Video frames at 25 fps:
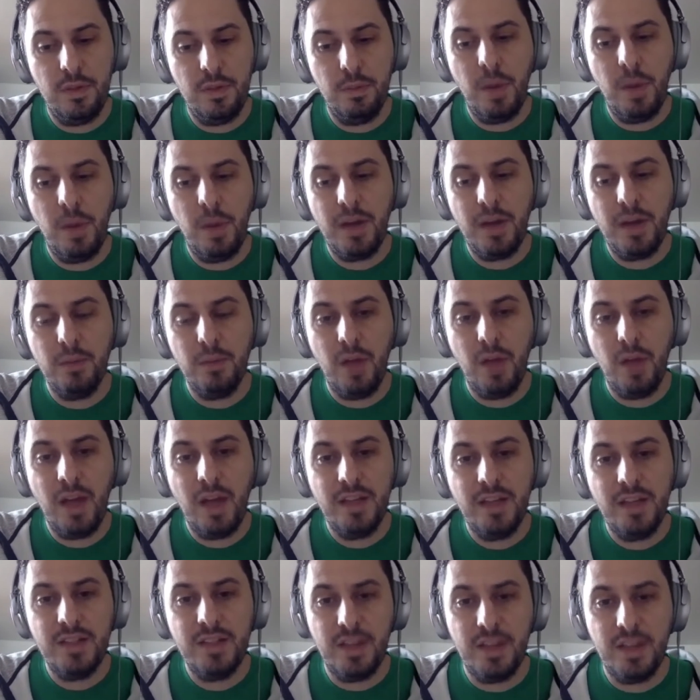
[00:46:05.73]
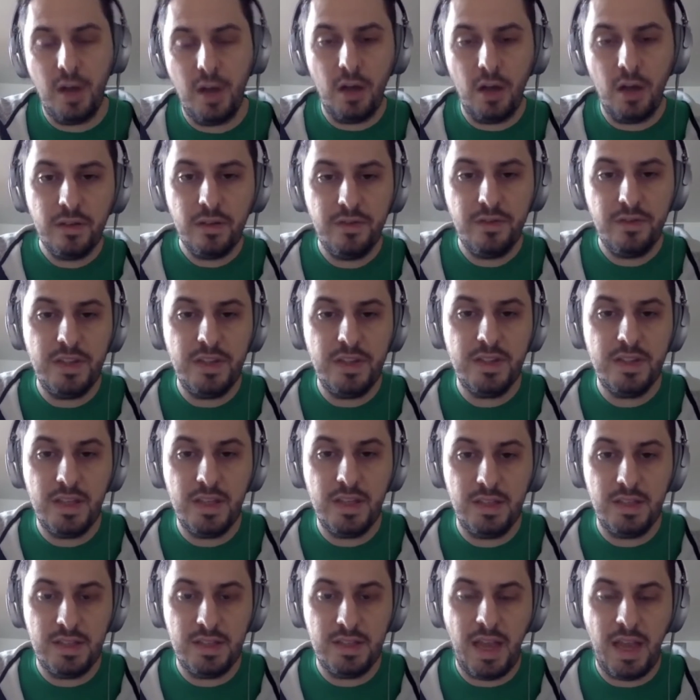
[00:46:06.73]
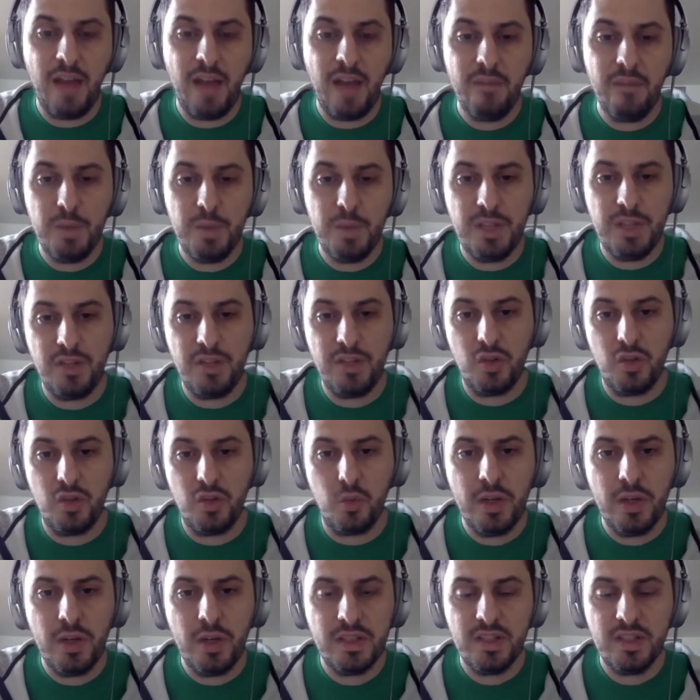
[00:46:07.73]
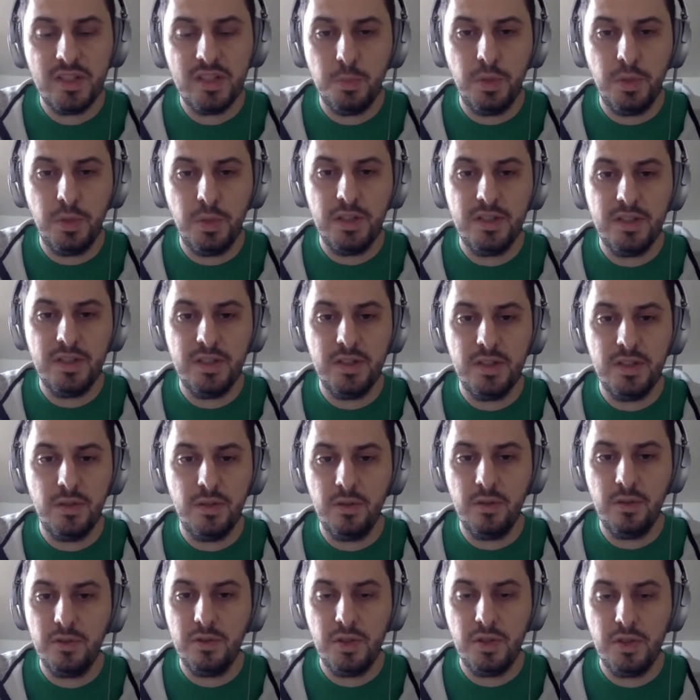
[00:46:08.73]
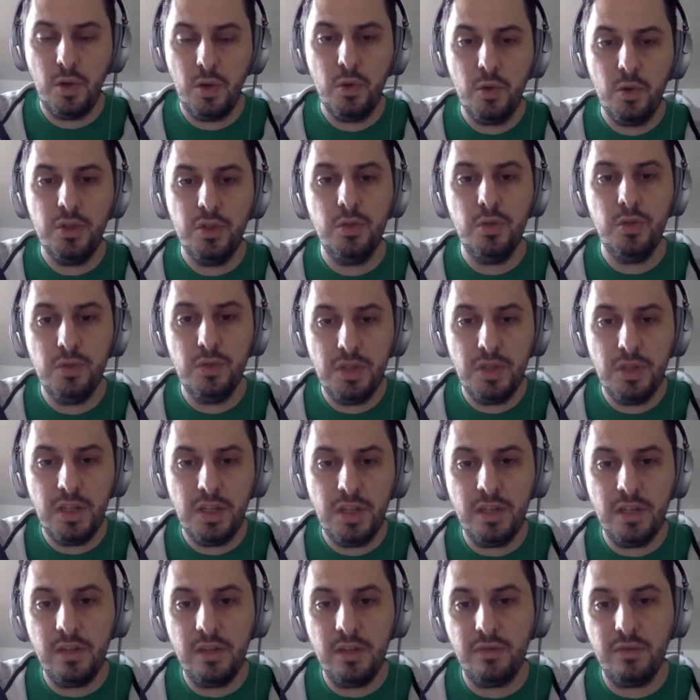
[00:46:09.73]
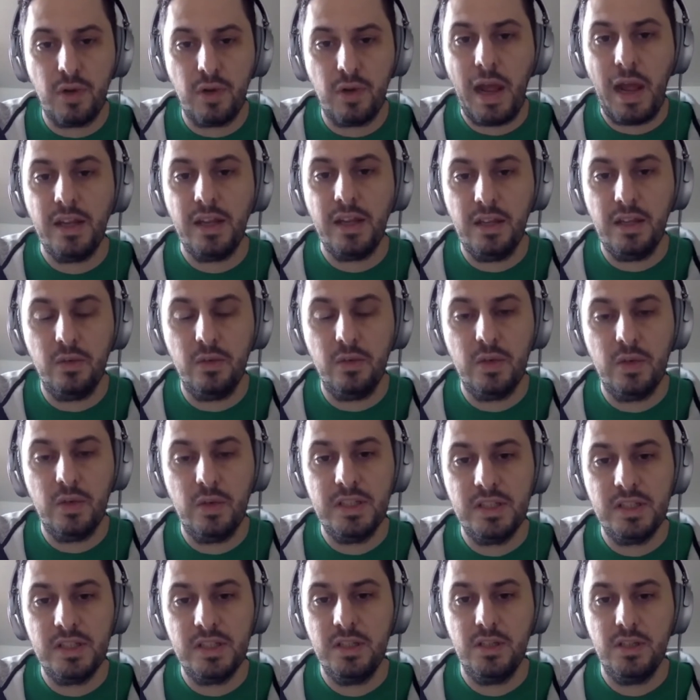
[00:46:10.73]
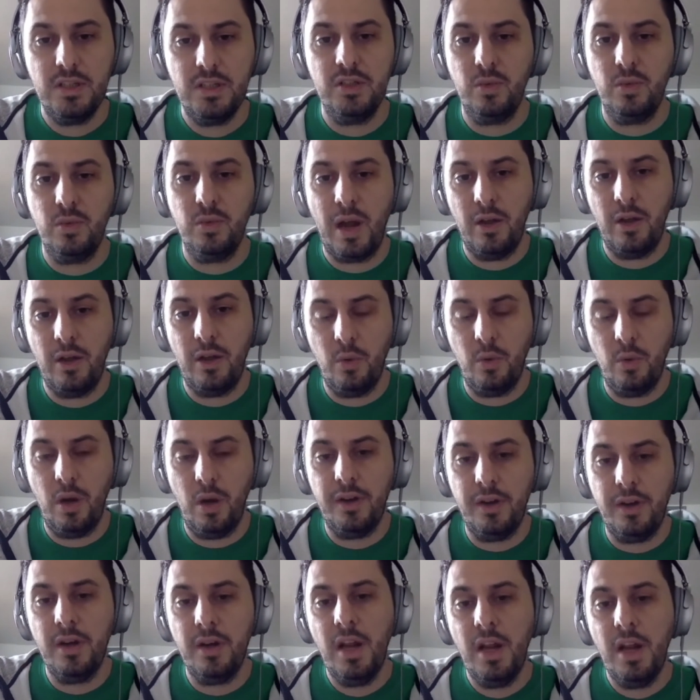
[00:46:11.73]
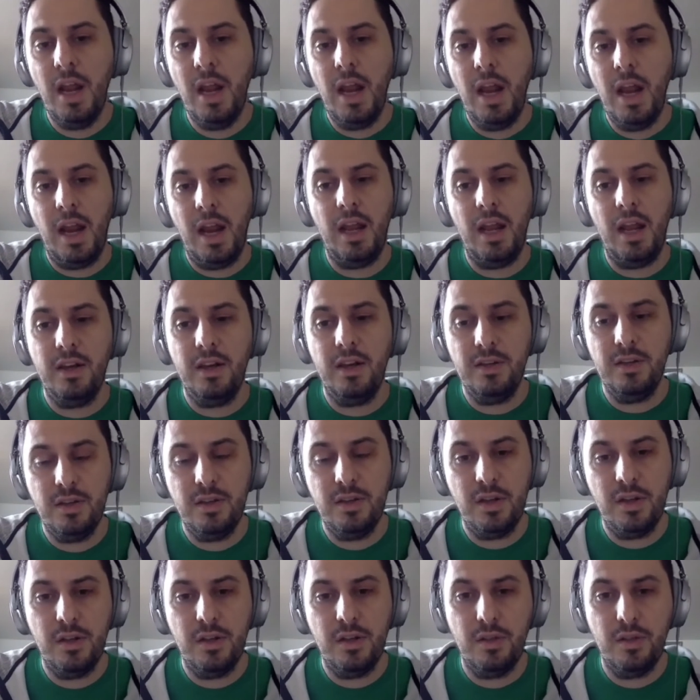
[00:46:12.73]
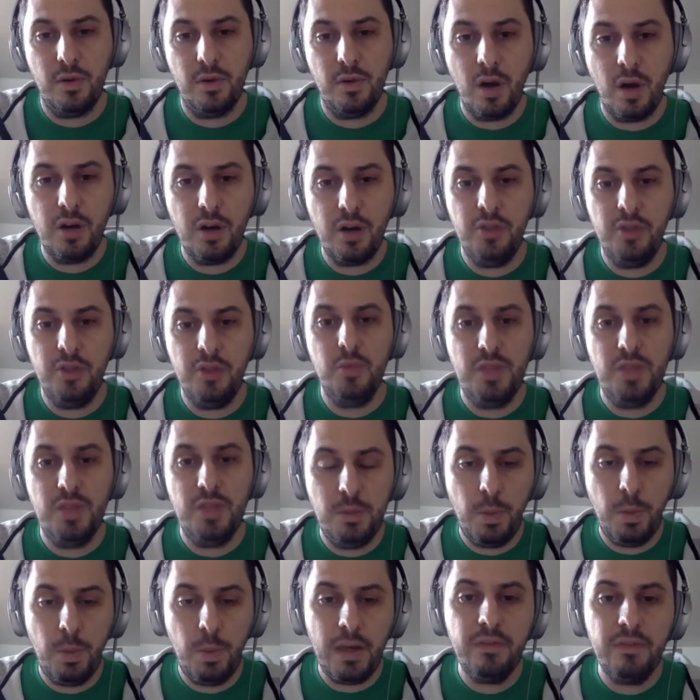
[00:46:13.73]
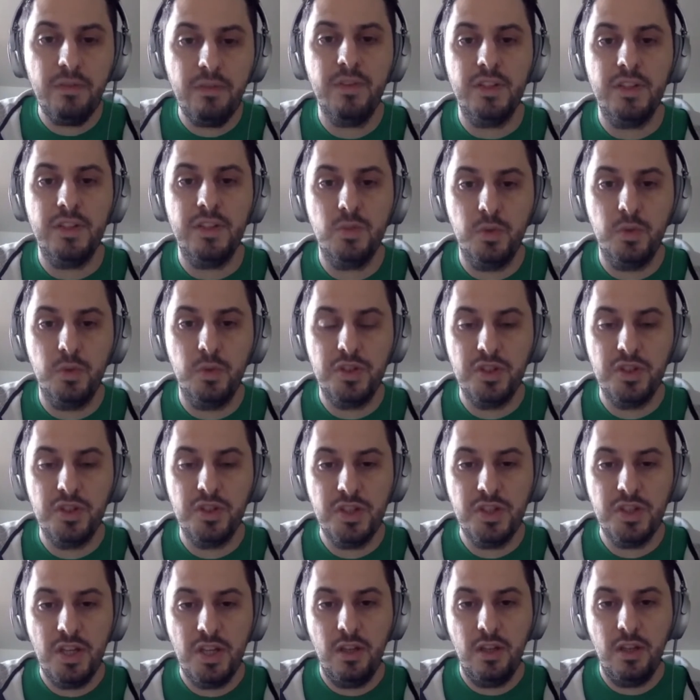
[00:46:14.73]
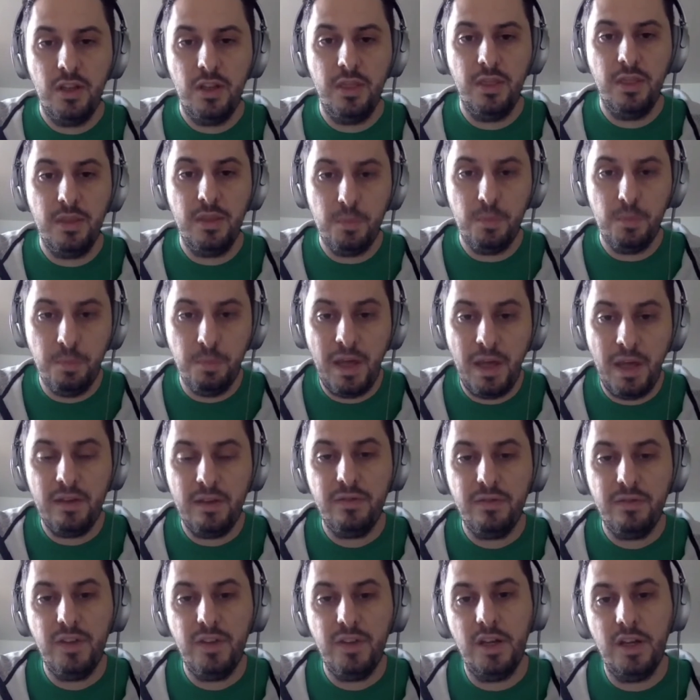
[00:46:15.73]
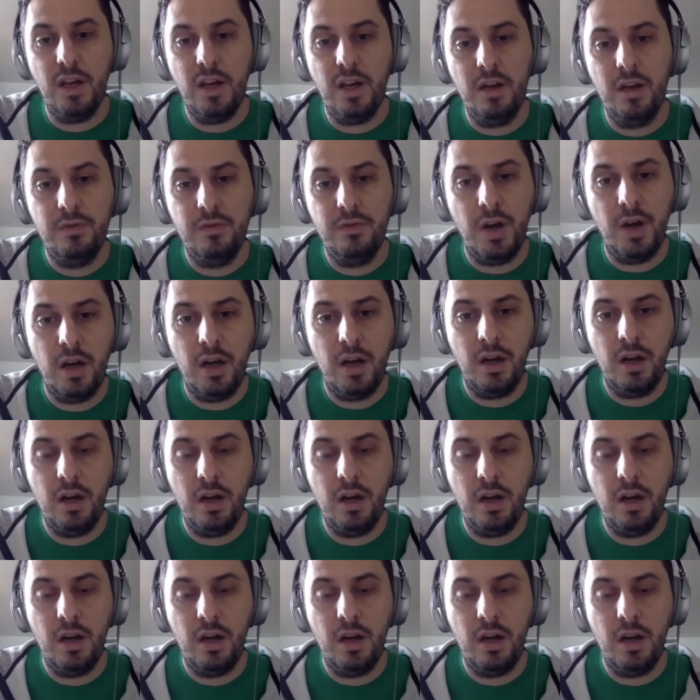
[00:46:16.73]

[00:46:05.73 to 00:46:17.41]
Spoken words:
bottom line is that all of these things have potential risks, but there's no unique fracking risk to groundwater, and there are unique benefits, which is the benefit of